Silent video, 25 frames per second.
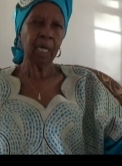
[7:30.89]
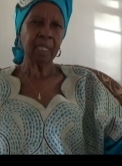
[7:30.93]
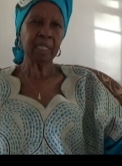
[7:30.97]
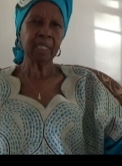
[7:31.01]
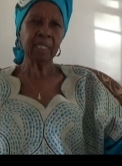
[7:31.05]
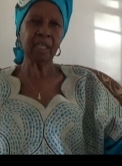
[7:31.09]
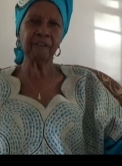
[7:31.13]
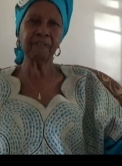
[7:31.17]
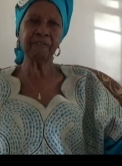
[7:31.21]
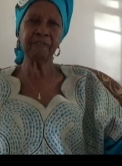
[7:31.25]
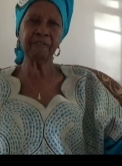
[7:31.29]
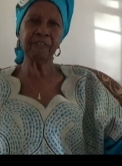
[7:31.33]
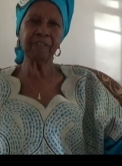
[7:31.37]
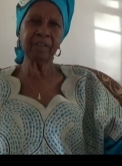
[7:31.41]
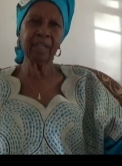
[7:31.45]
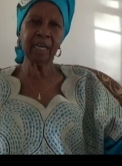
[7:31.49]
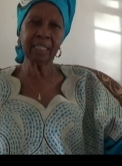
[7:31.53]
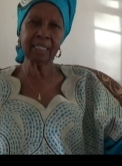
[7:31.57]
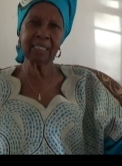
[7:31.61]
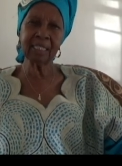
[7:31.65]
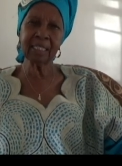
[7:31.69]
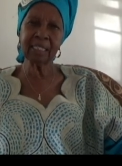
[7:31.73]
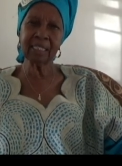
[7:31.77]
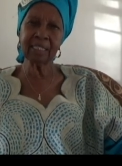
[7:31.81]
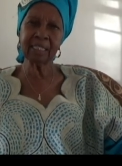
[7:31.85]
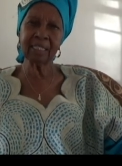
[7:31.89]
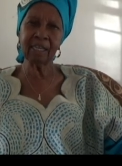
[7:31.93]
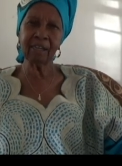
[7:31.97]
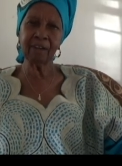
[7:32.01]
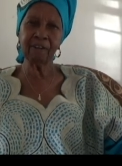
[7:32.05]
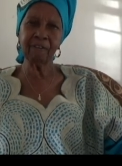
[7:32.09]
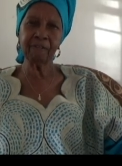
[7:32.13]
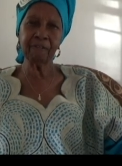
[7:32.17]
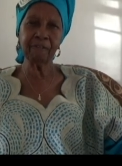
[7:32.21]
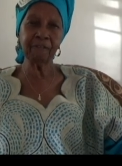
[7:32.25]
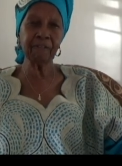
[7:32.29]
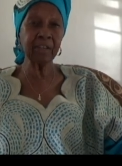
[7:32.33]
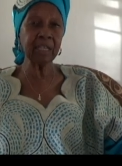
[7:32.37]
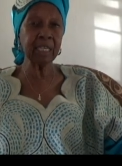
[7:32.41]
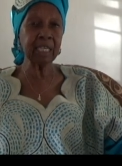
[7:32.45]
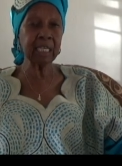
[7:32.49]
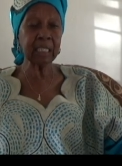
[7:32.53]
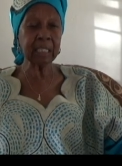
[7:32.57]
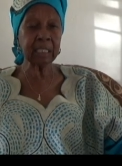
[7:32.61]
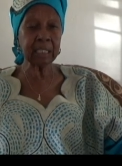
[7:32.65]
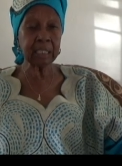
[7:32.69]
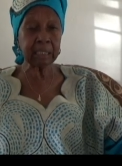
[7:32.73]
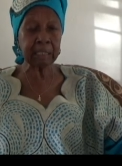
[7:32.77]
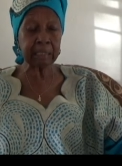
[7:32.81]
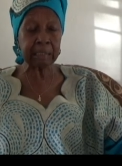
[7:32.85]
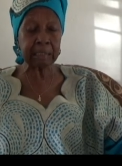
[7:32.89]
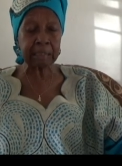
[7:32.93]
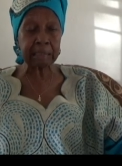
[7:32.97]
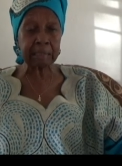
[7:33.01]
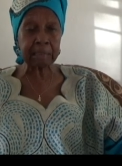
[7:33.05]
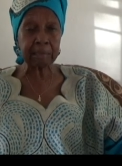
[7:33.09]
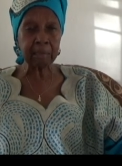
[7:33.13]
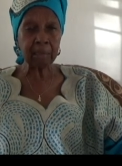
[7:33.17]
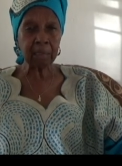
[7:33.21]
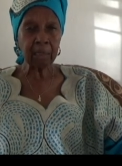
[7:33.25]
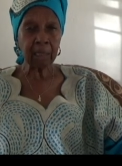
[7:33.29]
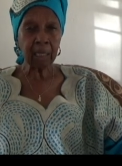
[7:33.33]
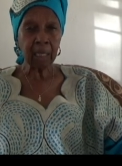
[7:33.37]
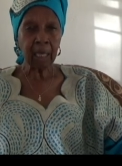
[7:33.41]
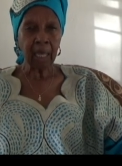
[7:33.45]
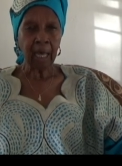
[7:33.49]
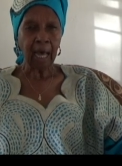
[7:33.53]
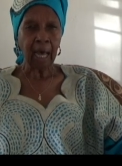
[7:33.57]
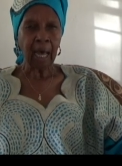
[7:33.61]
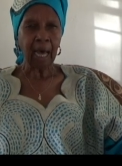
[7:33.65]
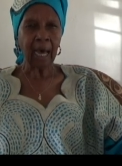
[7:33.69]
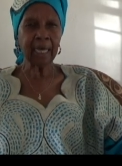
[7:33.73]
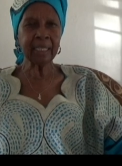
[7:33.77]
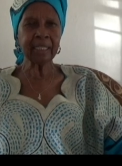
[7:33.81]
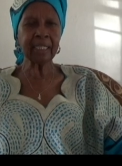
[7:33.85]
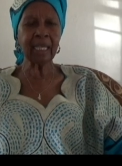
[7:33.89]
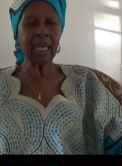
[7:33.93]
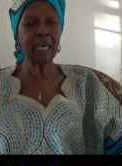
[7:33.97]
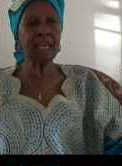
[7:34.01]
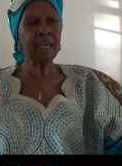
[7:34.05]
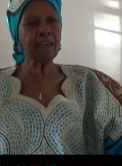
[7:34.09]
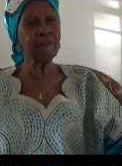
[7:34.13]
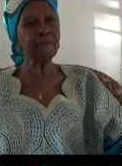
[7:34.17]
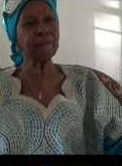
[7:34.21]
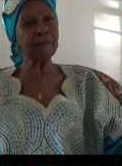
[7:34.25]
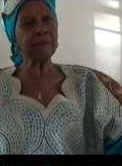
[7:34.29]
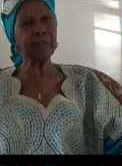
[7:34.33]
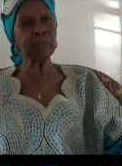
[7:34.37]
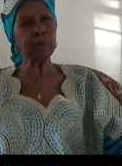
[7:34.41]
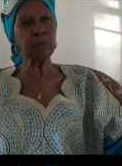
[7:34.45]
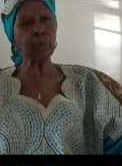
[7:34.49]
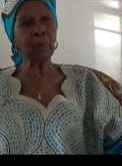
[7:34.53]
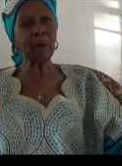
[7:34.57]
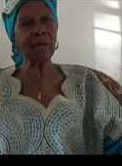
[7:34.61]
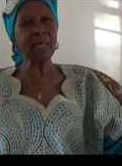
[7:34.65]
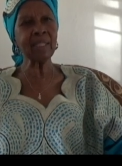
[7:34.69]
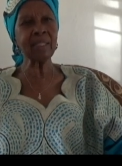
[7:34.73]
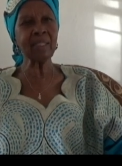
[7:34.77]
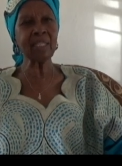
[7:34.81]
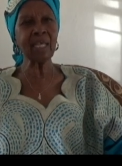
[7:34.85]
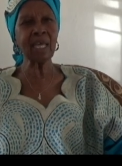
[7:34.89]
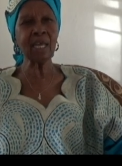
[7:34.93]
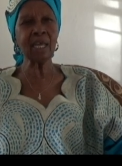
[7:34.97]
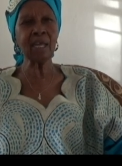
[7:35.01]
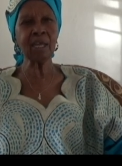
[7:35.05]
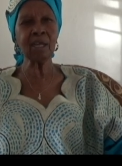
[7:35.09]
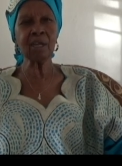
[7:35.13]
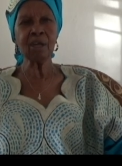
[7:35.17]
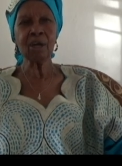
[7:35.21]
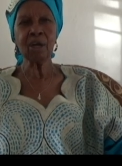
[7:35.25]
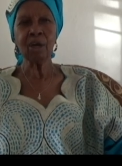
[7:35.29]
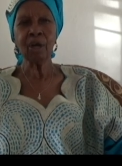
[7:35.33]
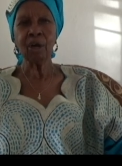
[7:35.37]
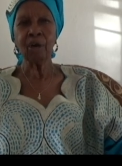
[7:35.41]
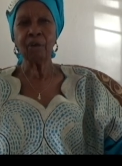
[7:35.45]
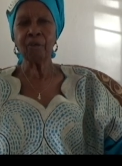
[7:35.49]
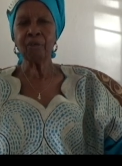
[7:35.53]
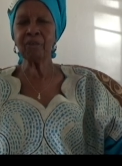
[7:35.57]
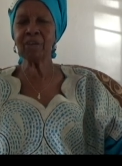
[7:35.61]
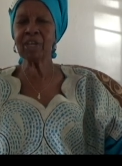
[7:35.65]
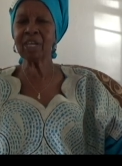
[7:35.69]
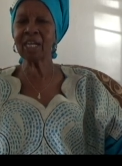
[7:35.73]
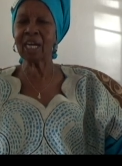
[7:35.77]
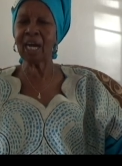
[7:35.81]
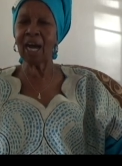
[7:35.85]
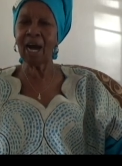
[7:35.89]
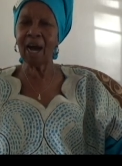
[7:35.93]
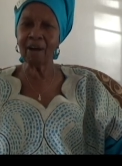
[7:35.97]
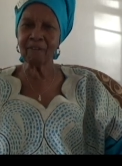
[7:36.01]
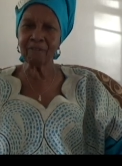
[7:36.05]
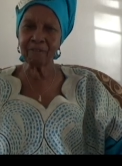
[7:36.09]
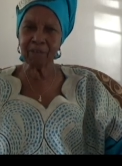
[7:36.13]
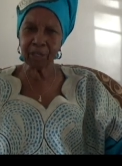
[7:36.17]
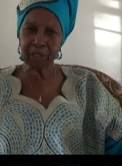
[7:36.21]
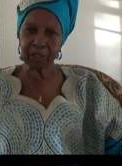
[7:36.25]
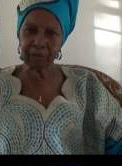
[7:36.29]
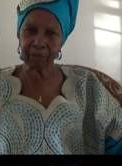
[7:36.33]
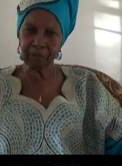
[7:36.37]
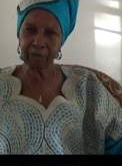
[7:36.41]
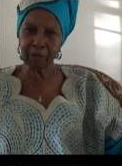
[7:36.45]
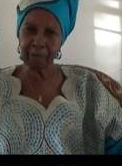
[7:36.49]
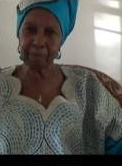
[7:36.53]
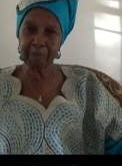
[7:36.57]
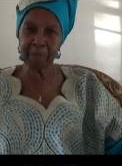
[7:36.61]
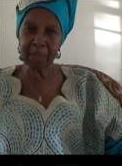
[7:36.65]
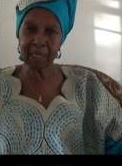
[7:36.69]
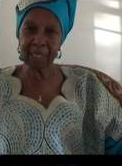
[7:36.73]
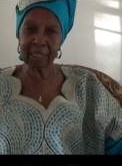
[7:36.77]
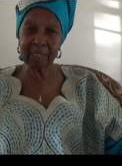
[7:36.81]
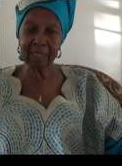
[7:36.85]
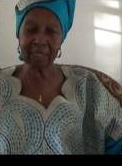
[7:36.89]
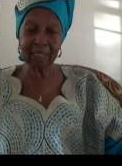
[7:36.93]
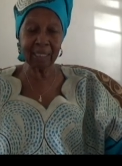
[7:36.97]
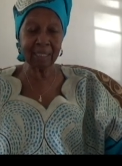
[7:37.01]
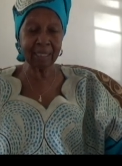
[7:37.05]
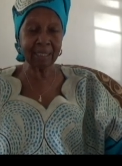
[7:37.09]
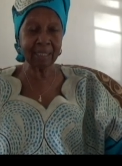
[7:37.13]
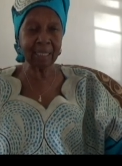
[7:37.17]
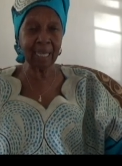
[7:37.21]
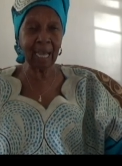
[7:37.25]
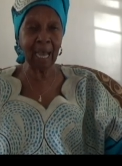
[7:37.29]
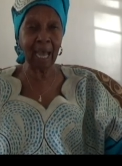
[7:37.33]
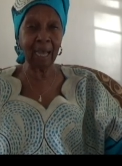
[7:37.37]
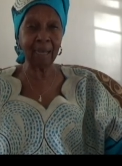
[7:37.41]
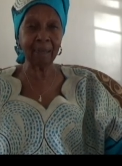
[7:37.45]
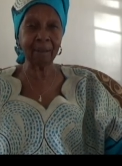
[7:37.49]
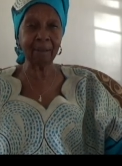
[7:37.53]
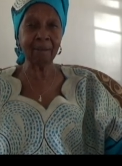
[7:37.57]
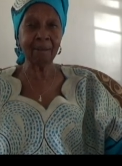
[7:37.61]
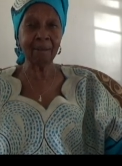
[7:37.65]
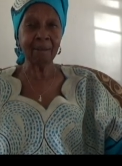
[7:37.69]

they flooded their fields, and even when they recovered from this attack,